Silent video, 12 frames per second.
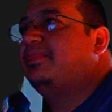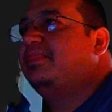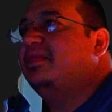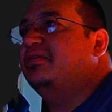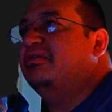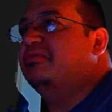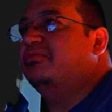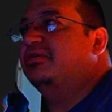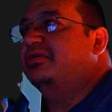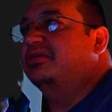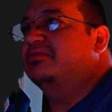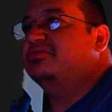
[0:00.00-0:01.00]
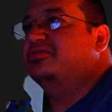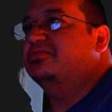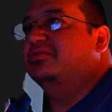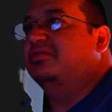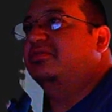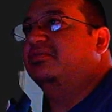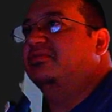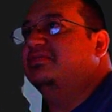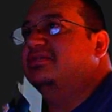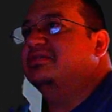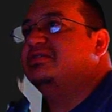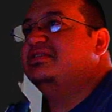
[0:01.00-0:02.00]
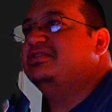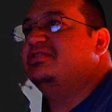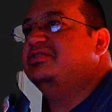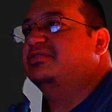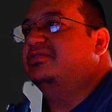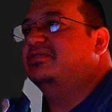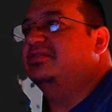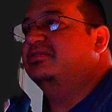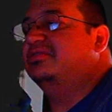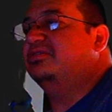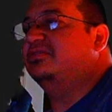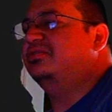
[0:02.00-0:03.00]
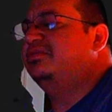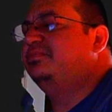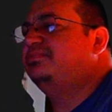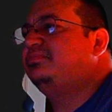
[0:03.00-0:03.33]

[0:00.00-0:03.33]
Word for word: And then you want to go to our uh, Ctrlr